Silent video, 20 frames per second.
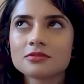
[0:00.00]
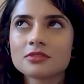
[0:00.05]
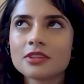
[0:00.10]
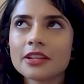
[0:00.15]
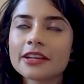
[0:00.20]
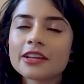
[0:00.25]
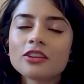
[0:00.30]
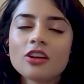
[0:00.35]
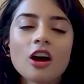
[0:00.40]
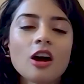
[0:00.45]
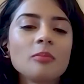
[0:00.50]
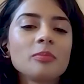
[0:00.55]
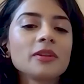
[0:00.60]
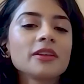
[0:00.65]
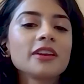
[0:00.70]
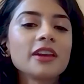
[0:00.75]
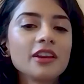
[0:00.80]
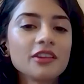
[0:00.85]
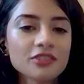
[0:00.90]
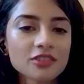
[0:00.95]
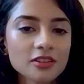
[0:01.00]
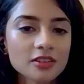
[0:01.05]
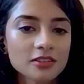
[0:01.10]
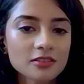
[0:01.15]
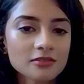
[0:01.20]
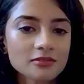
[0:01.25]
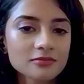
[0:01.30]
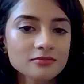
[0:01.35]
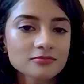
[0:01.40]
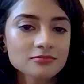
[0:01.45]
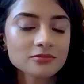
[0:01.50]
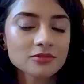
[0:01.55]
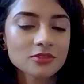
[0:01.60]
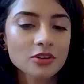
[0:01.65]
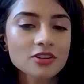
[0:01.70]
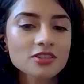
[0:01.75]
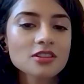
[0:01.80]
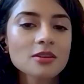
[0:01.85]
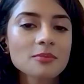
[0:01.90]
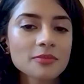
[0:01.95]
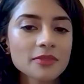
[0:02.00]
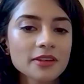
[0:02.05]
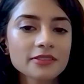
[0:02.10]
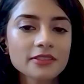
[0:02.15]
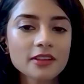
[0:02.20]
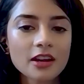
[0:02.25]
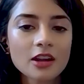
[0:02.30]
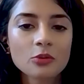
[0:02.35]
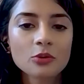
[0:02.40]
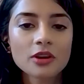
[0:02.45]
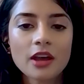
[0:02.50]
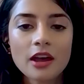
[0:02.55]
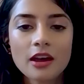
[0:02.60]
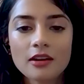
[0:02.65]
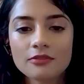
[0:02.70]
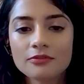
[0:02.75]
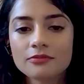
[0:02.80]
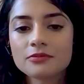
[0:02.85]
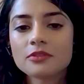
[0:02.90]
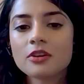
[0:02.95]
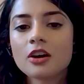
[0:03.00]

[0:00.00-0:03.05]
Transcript: like an obligation or something that I would have